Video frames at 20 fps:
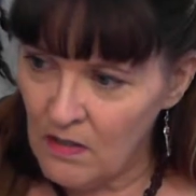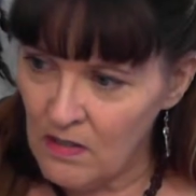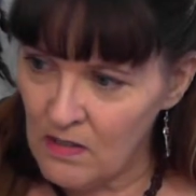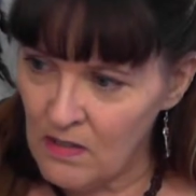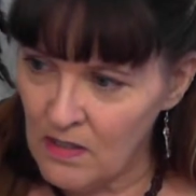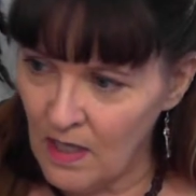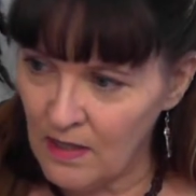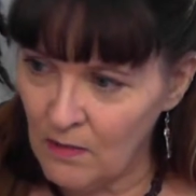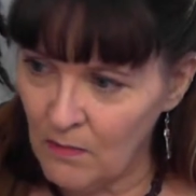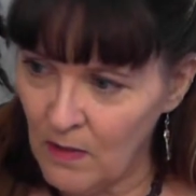Is
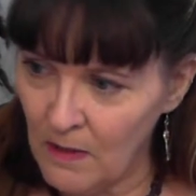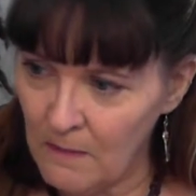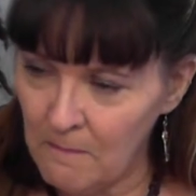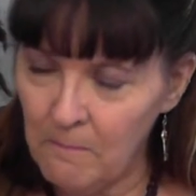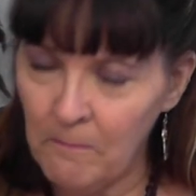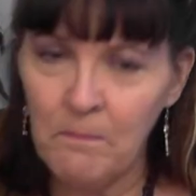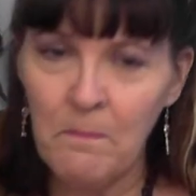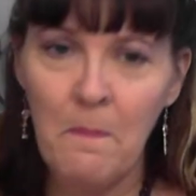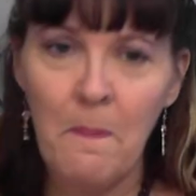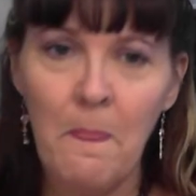that the
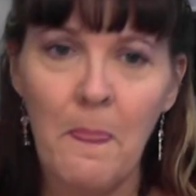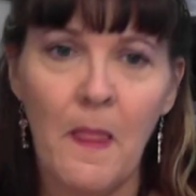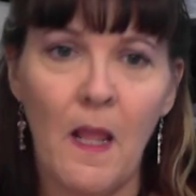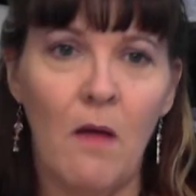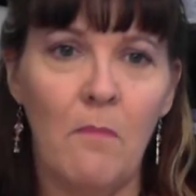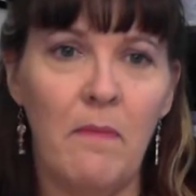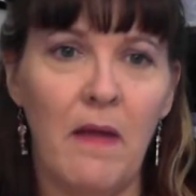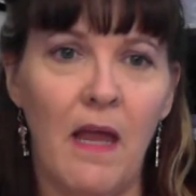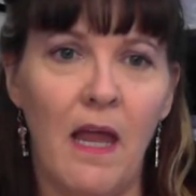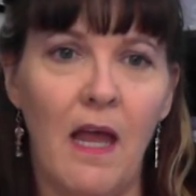one?
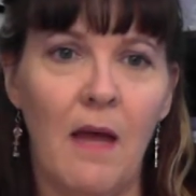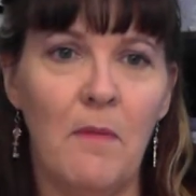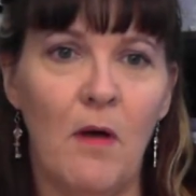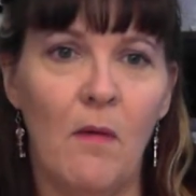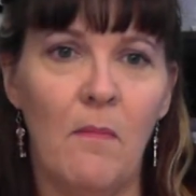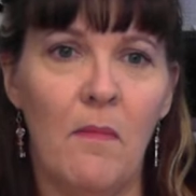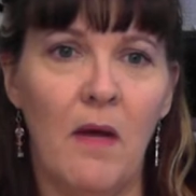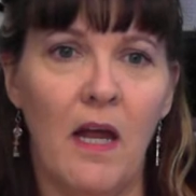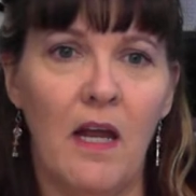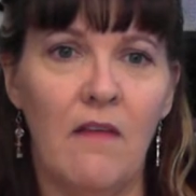Pam,
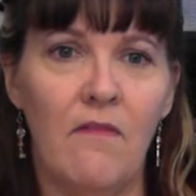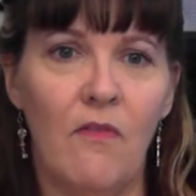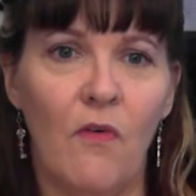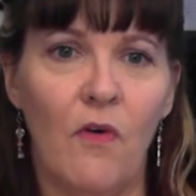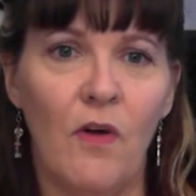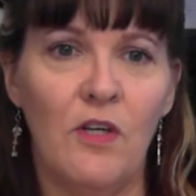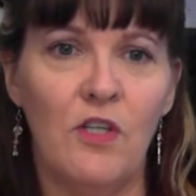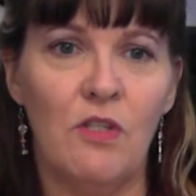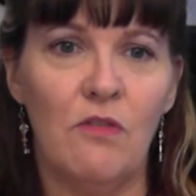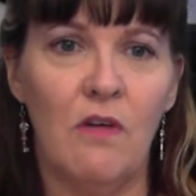Almighty
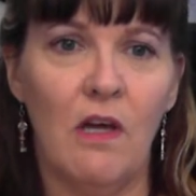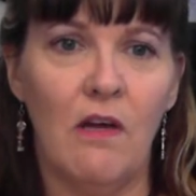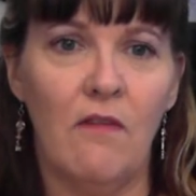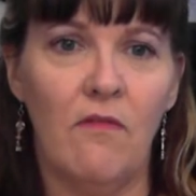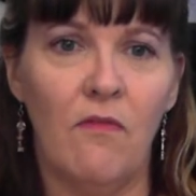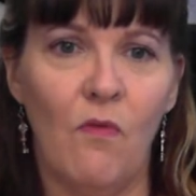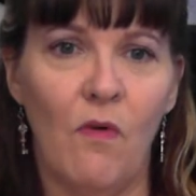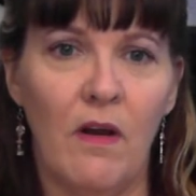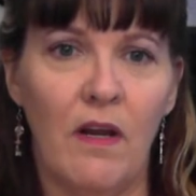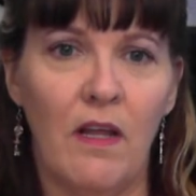Voice, you
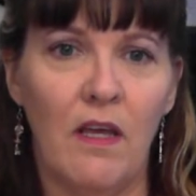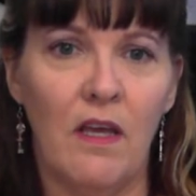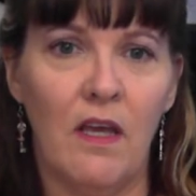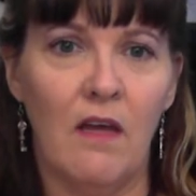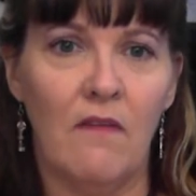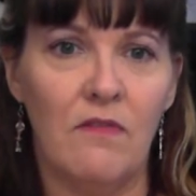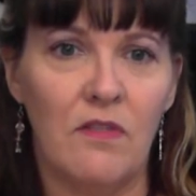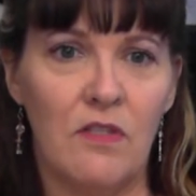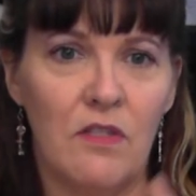have won a gift.